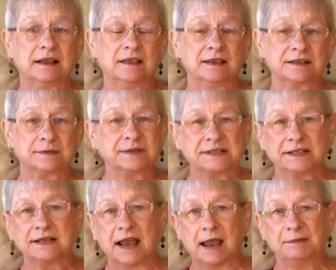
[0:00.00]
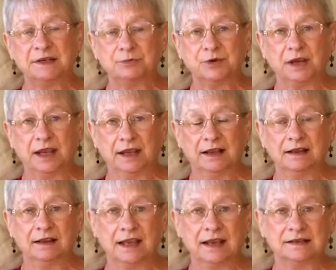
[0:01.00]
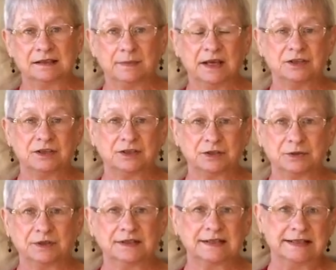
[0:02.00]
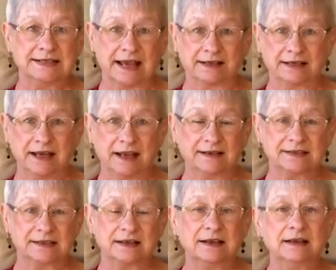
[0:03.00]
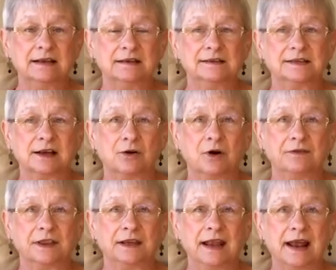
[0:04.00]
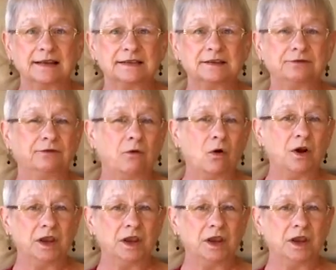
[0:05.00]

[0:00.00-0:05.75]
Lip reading: this was the time to bring in the speech tools and techniques. So over the next 4